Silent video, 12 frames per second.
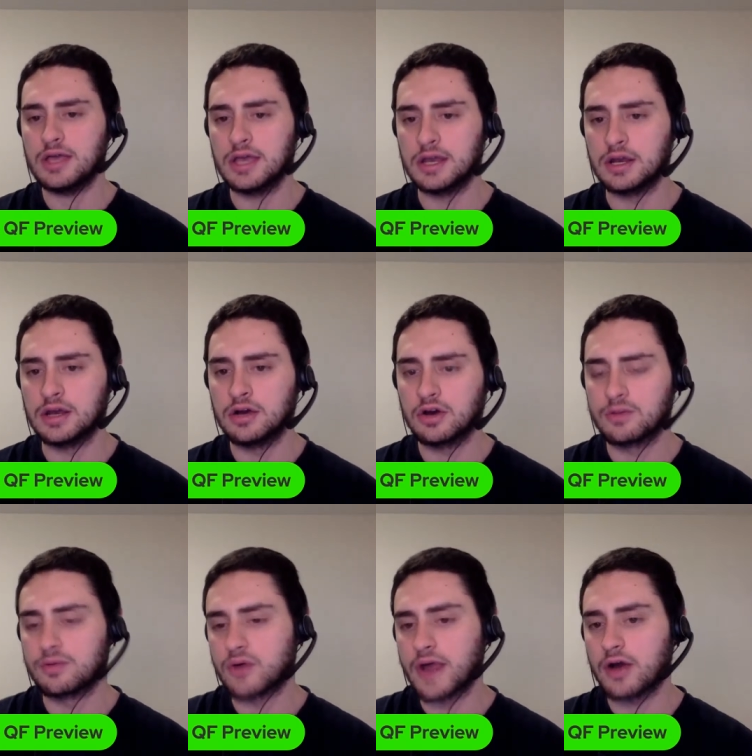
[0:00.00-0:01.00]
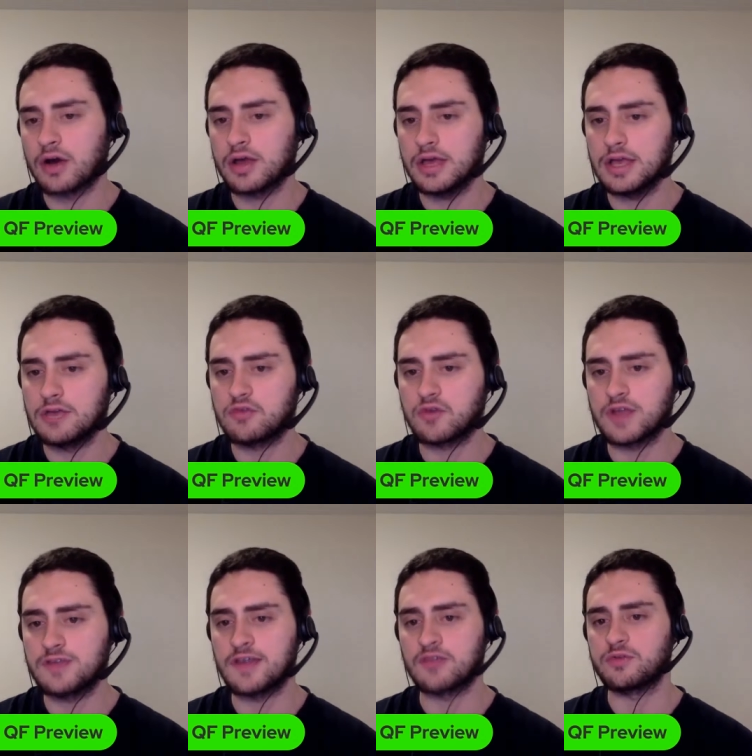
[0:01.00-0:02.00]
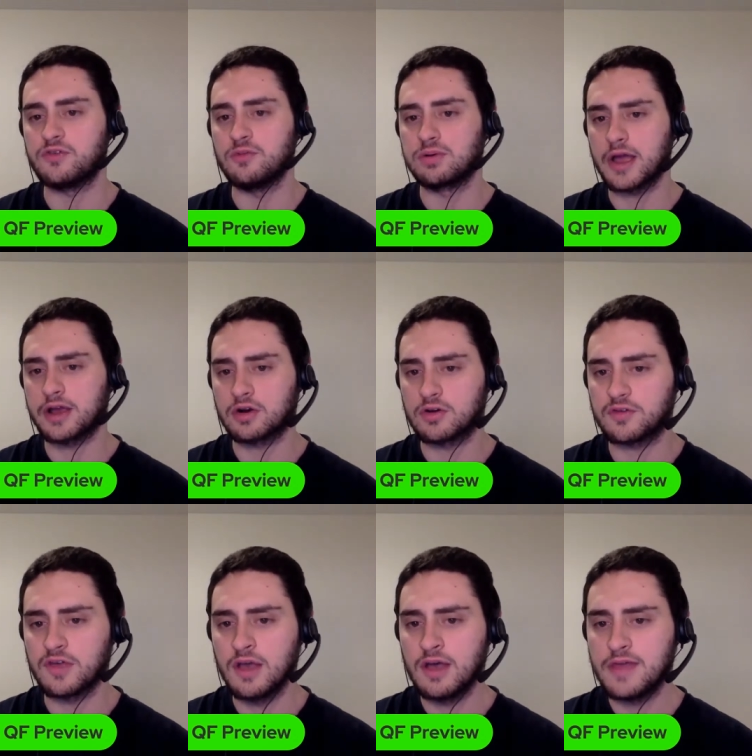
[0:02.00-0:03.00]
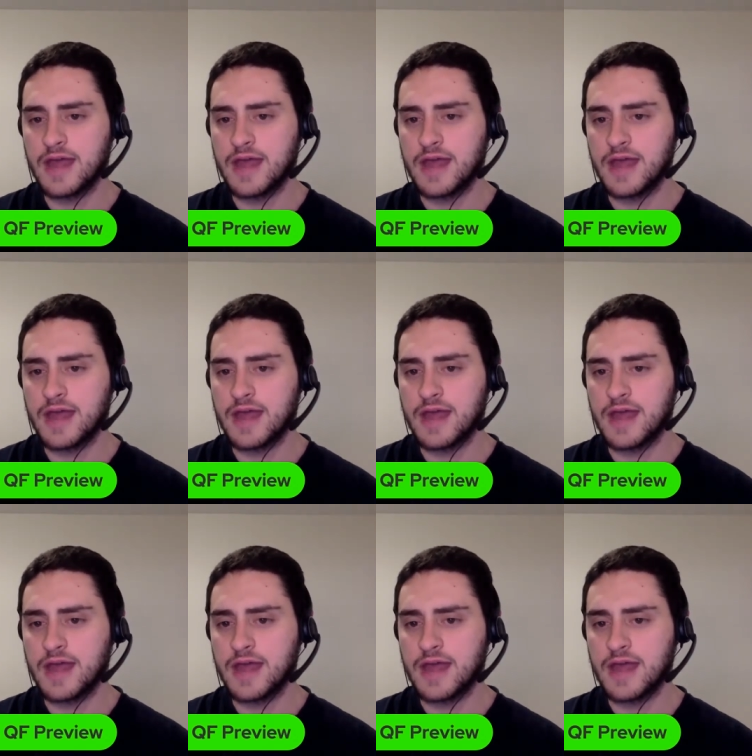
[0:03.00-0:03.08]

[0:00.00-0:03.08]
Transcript: in straight sets with 2 breakers.